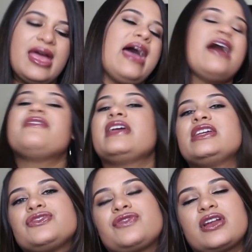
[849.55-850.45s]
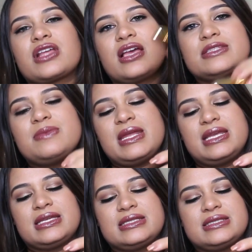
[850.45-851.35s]
I have a Gerard
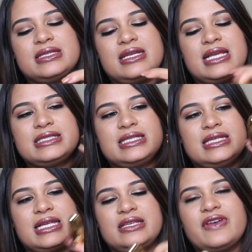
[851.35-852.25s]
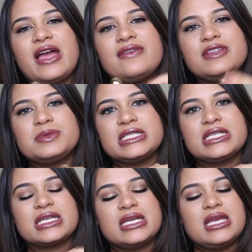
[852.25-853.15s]
Cosmetics 1995
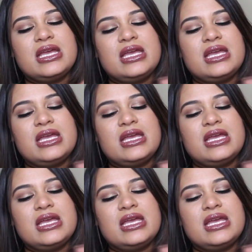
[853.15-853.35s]
lipstick.